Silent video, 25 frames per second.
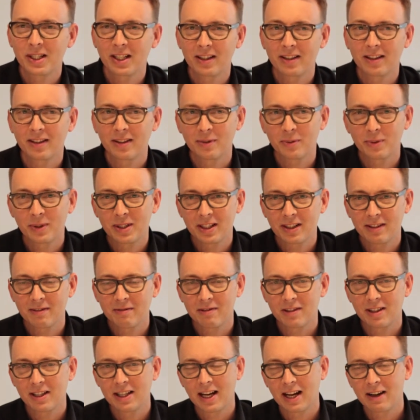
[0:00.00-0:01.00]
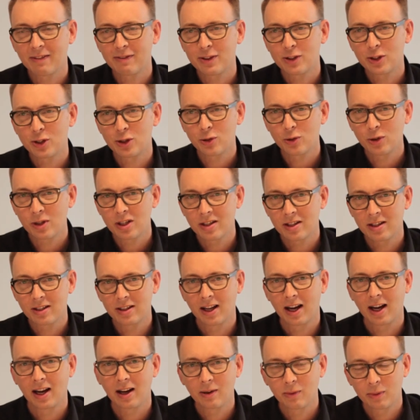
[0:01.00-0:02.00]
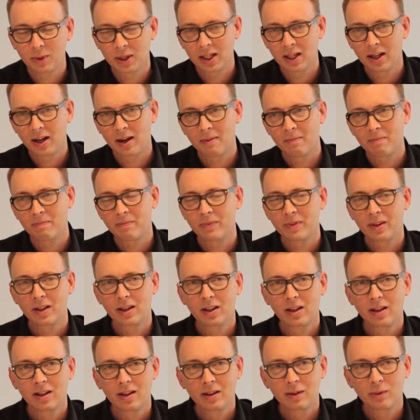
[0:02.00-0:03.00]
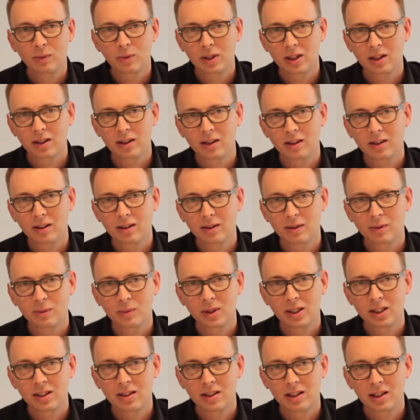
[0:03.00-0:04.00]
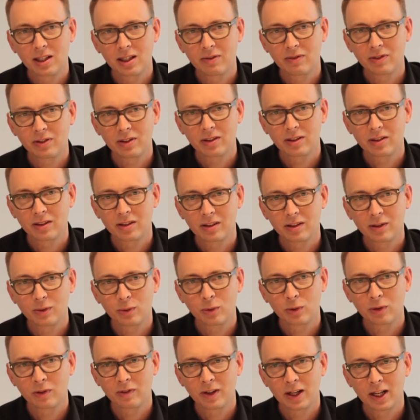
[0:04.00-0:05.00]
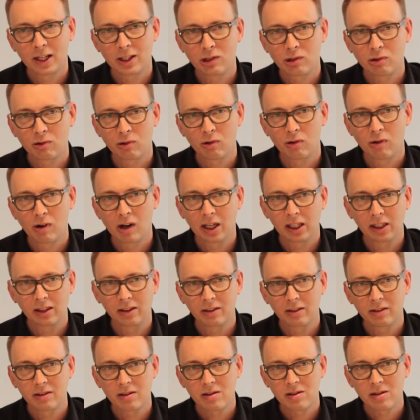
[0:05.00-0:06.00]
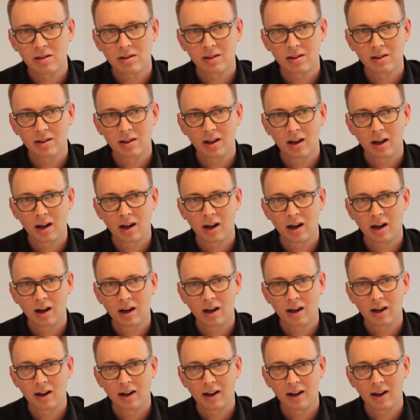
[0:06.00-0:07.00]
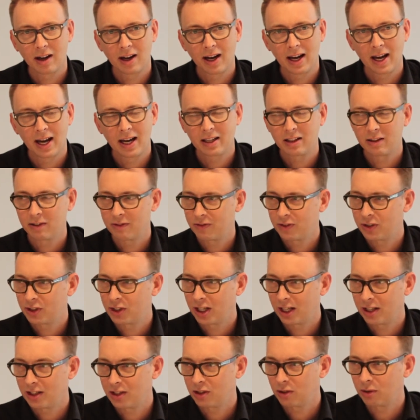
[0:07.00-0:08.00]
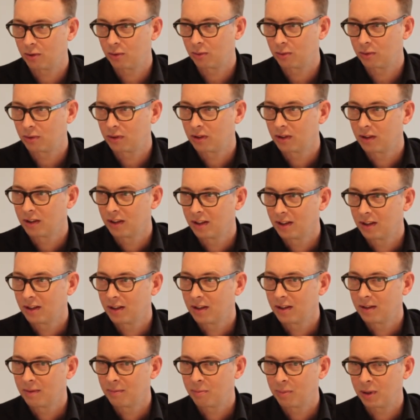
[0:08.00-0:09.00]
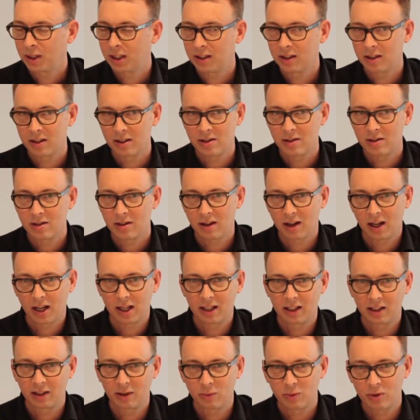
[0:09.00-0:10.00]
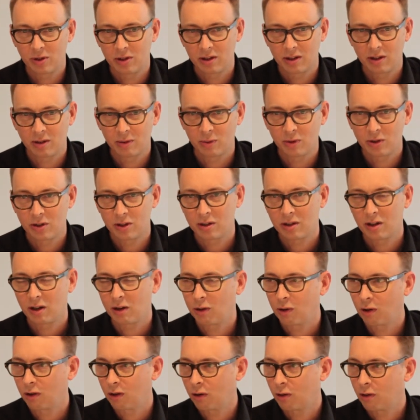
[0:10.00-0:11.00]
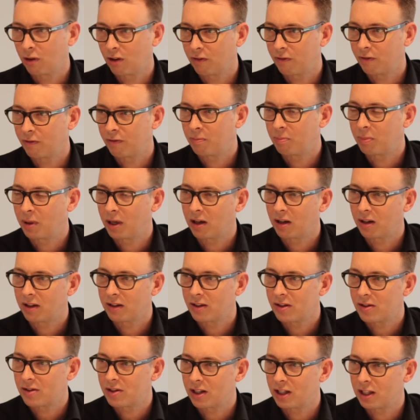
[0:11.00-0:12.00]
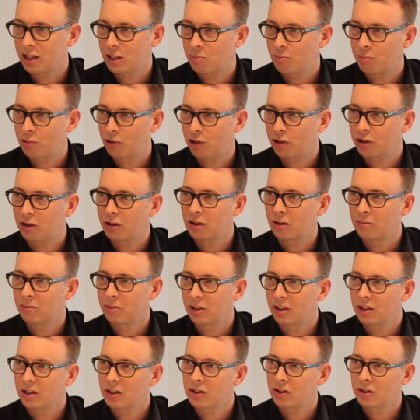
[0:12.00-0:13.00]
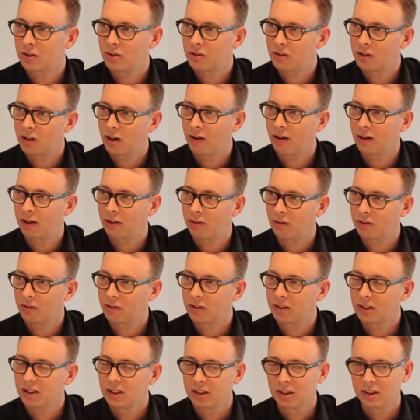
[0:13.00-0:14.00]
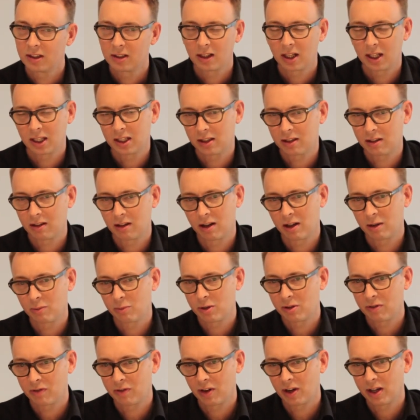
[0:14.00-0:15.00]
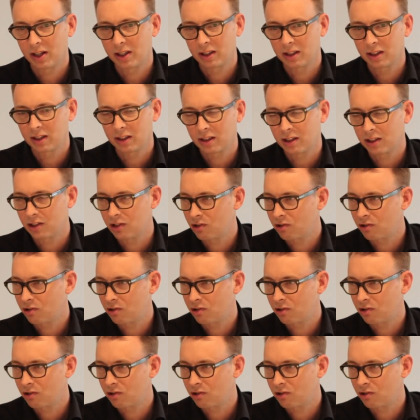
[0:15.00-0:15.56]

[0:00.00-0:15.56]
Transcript: we didn't we didn't really have a choice in that. We um, we we delivered all of our drawings uh, ahead of schedule because I think there was there was a lot, a lot of behind the scenes procurement issues going on. Uh, the client was finding a